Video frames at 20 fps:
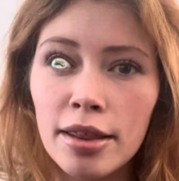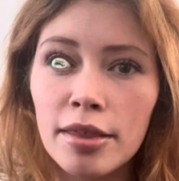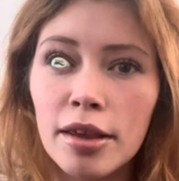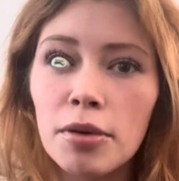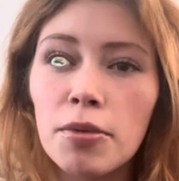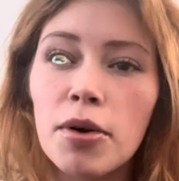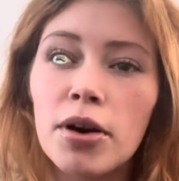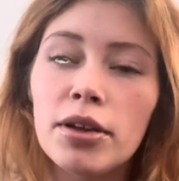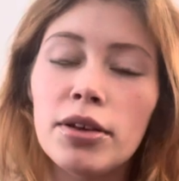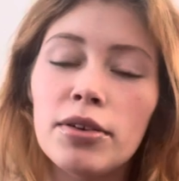They
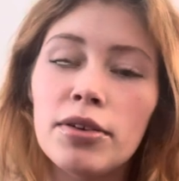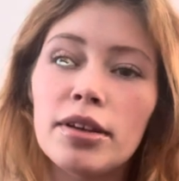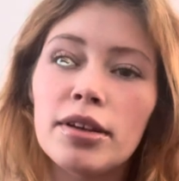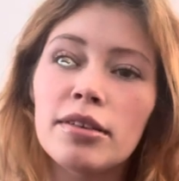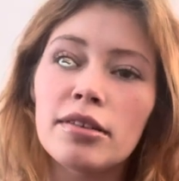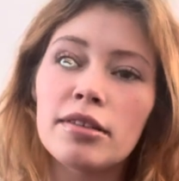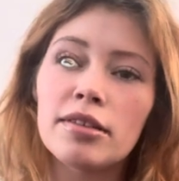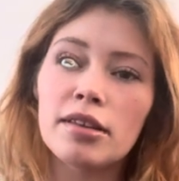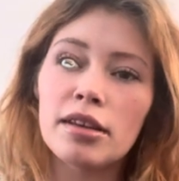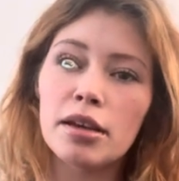want you to
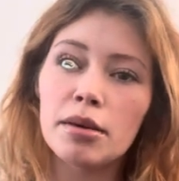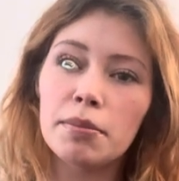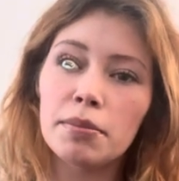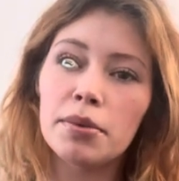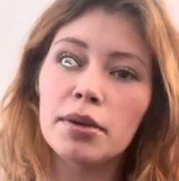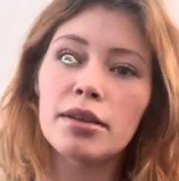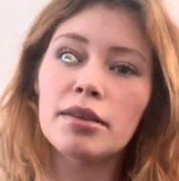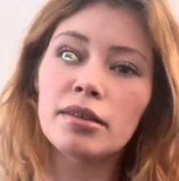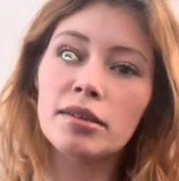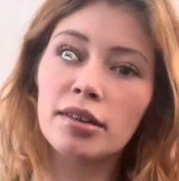sleep
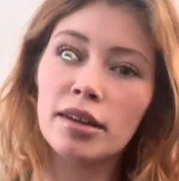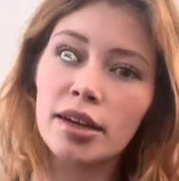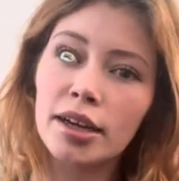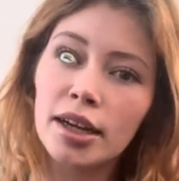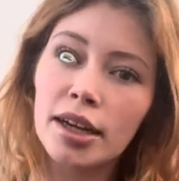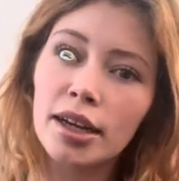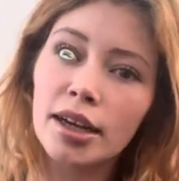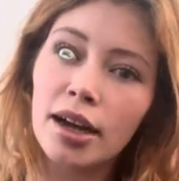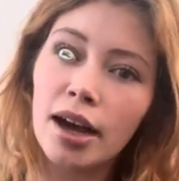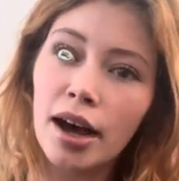
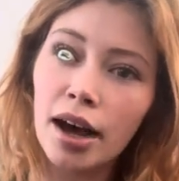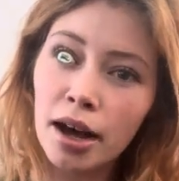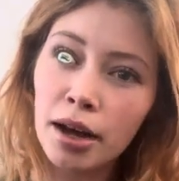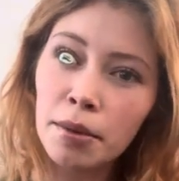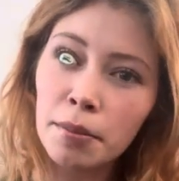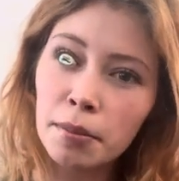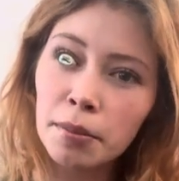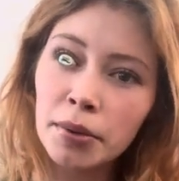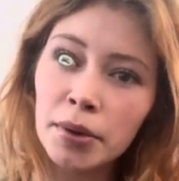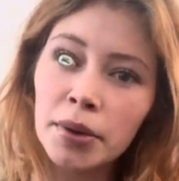sitting
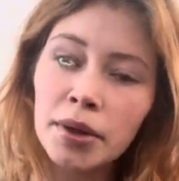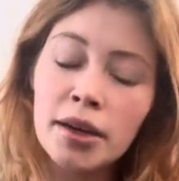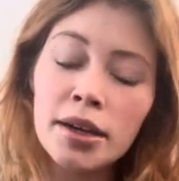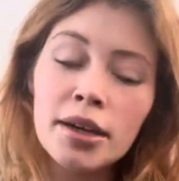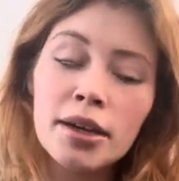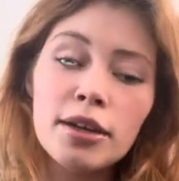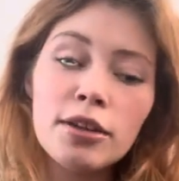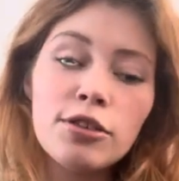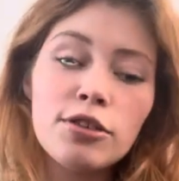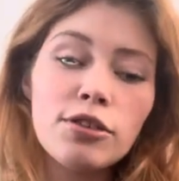up.
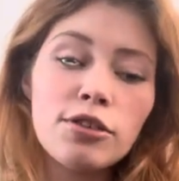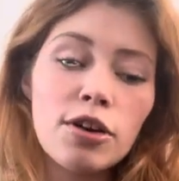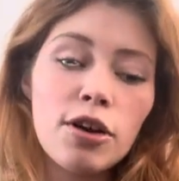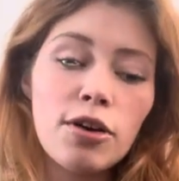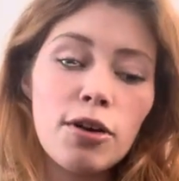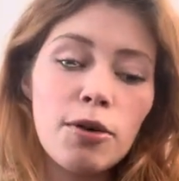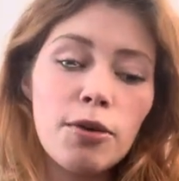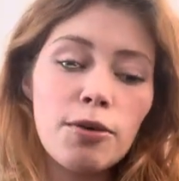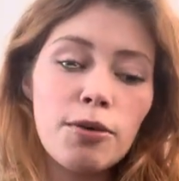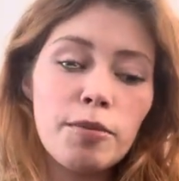
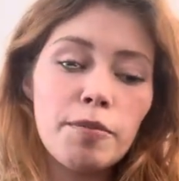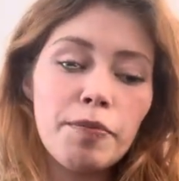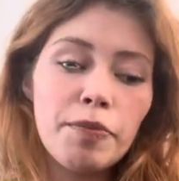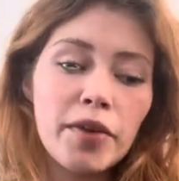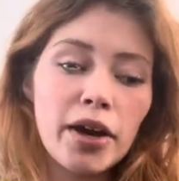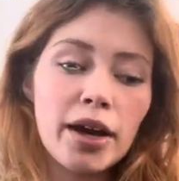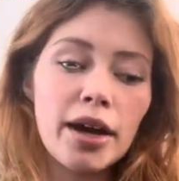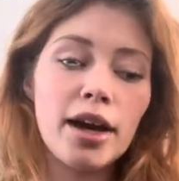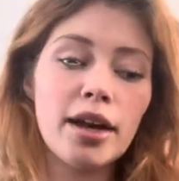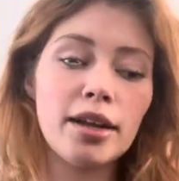So
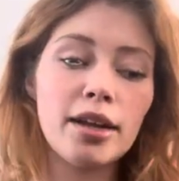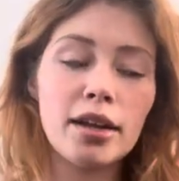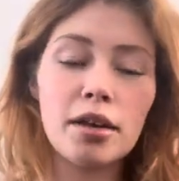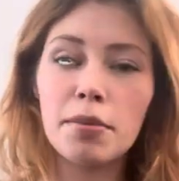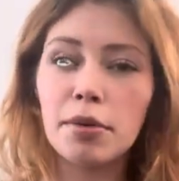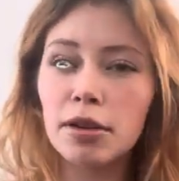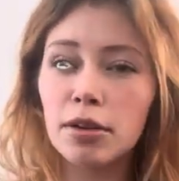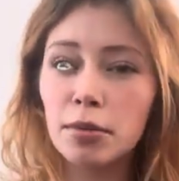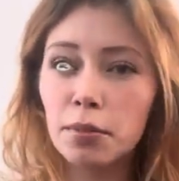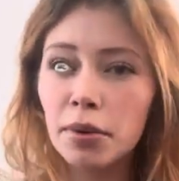I had like a
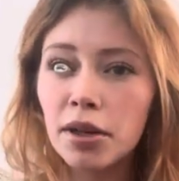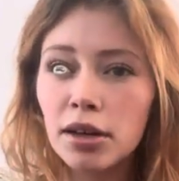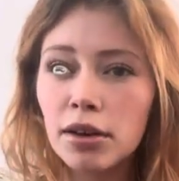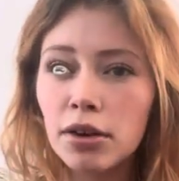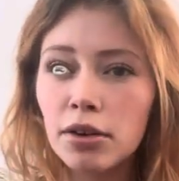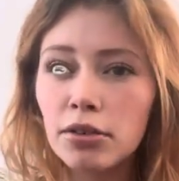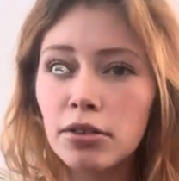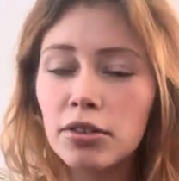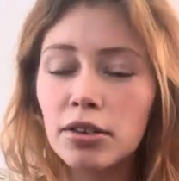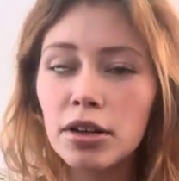bunch of
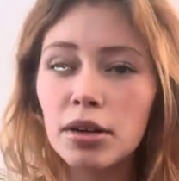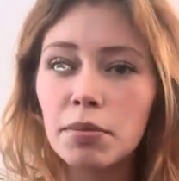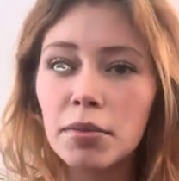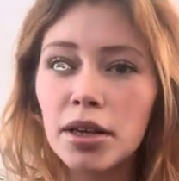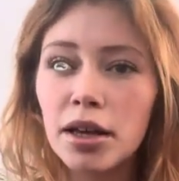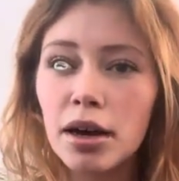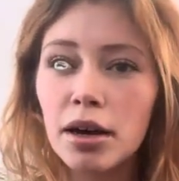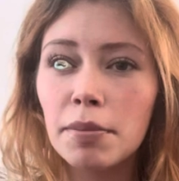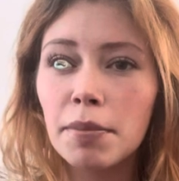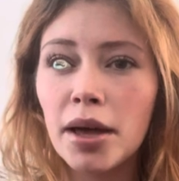pillows sitting
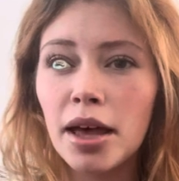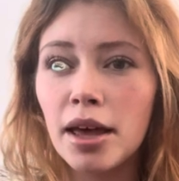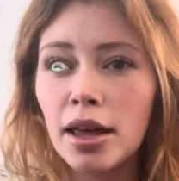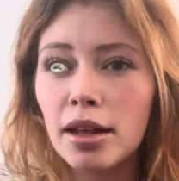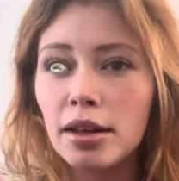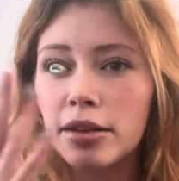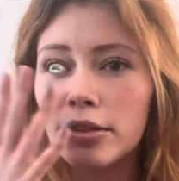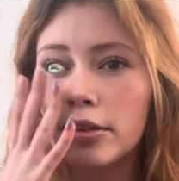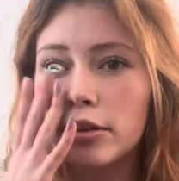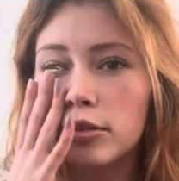me up,
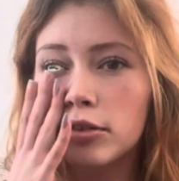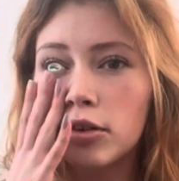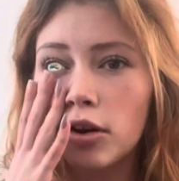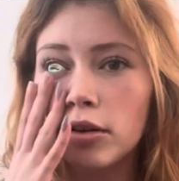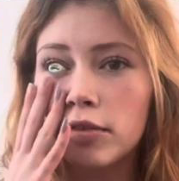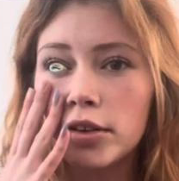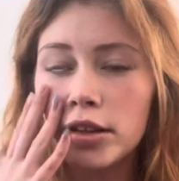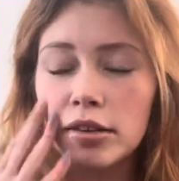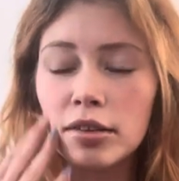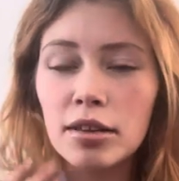and there's
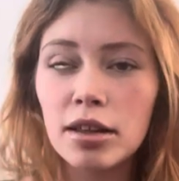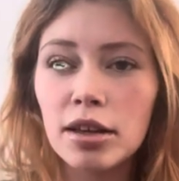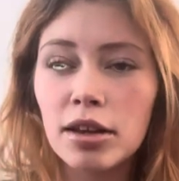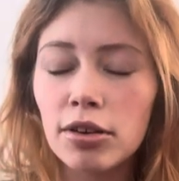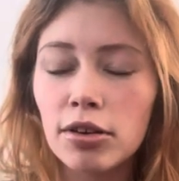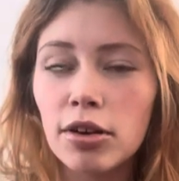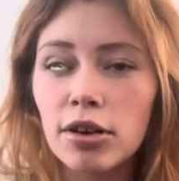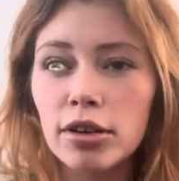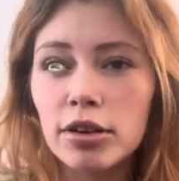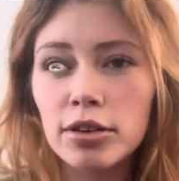obviously like a
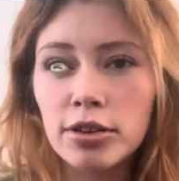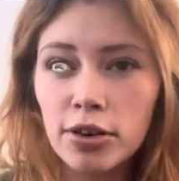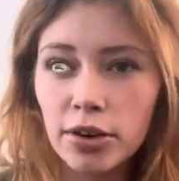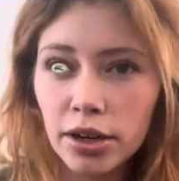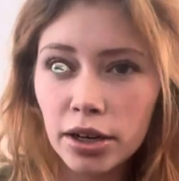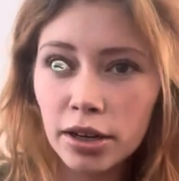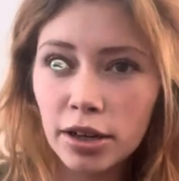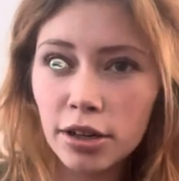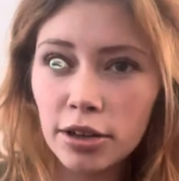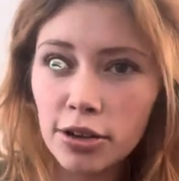lot of
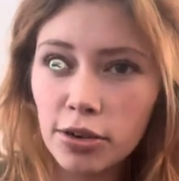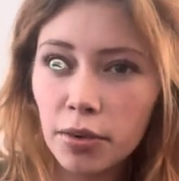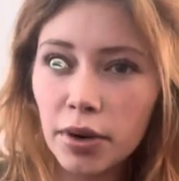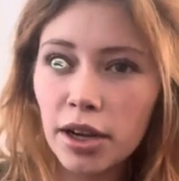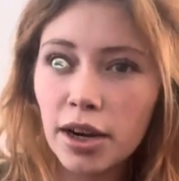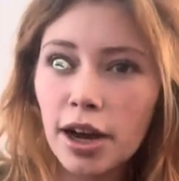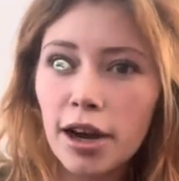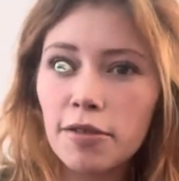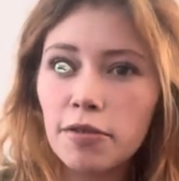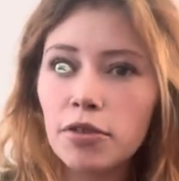drainage
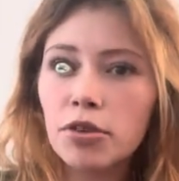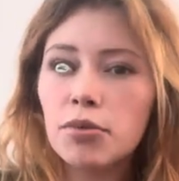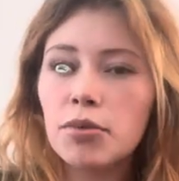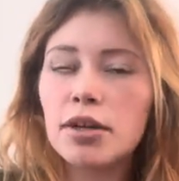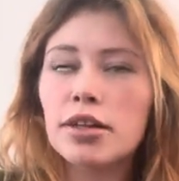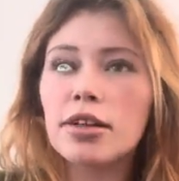right after,